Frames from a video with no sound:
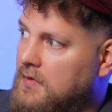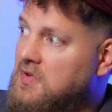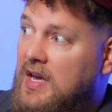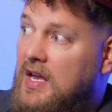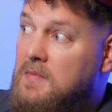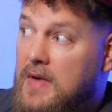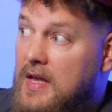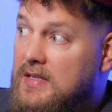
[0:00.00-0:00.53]

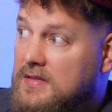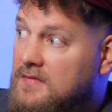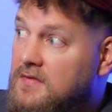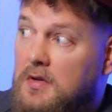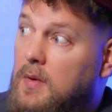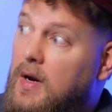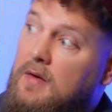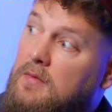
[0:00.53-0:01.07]
got in medicine for
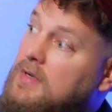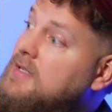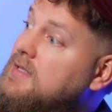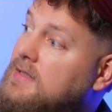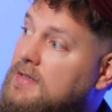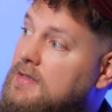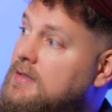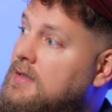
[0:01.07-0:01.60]
the right
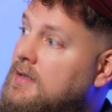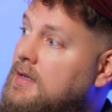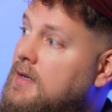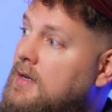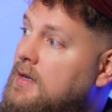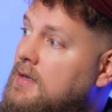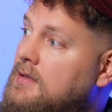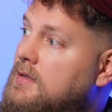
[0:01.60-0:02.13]
reasons.
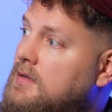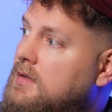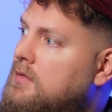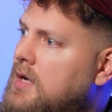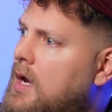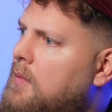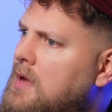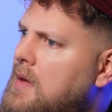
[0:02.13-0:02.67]
So
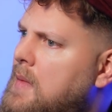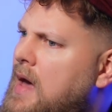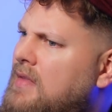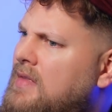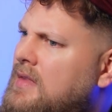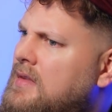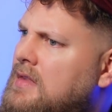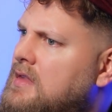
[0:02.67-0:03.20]
tell me
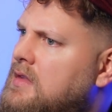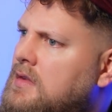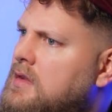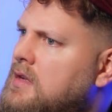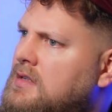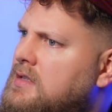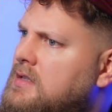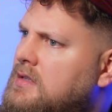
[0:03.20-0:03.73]
about
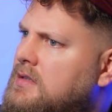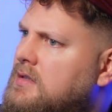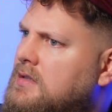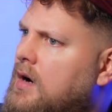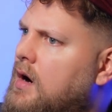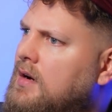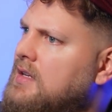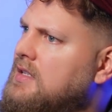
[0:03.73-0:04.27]
the
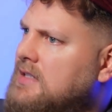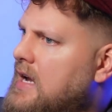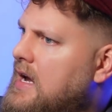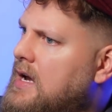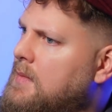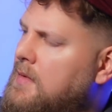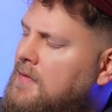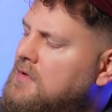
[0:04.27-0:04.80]
darkest
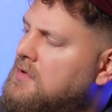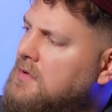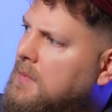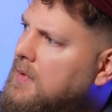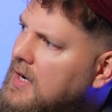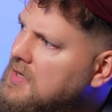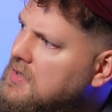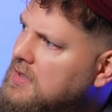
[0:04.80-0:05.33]
time of your
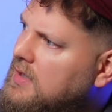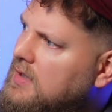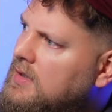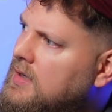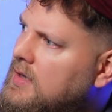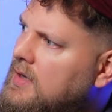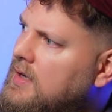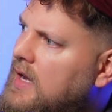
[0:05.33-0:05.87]
depression
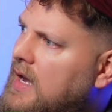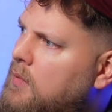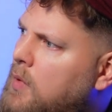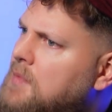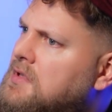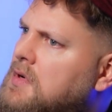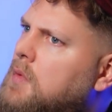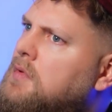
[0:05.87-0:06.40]
and
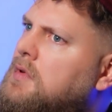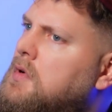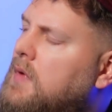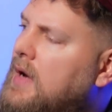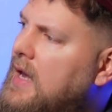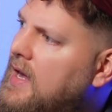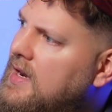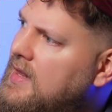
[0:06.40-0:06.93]
what was going through
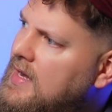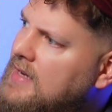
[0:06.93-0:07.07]
your head at that